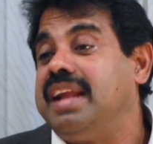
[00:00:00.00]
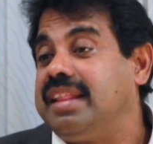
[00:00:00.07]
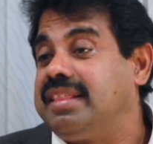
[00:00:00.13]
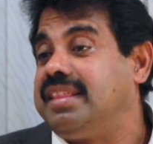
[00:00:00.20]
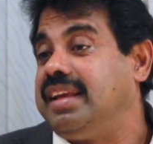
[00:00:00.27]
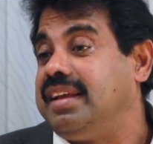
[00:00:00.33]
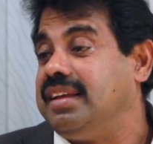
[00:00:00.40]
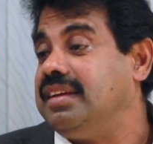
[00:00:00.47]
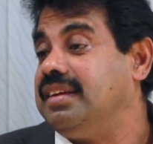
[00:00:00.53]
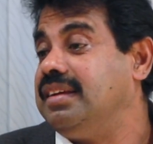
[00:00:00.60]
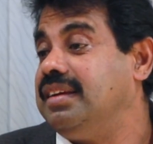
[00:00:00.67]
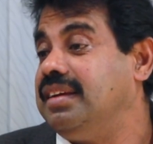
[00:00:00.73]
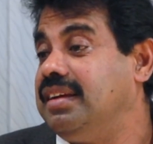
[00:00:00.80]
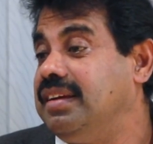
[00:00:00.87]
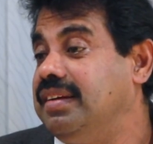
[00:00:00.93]
nothing.
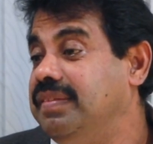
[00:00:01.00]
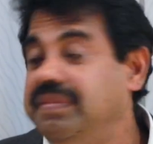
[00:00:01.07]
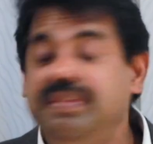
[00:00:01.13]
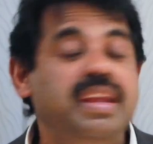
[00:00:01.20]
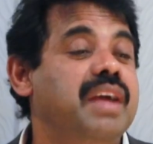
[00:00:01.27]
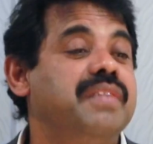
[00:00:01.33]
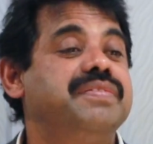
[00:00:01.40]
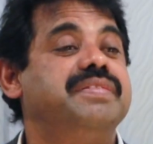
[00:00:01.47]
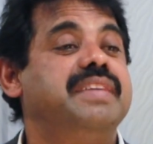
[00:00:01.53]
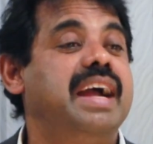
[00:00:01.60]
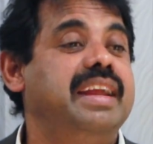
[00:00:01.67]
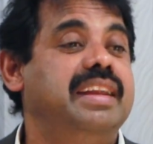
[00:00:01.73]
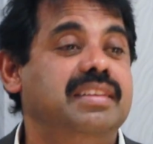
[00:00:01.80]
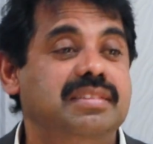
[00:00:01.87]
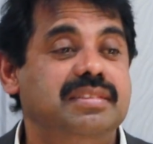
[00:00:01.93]
We are
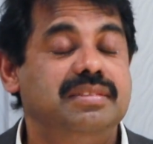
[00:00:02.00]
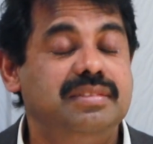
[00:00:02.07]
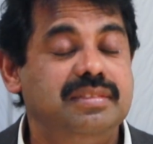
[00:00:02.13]
fine.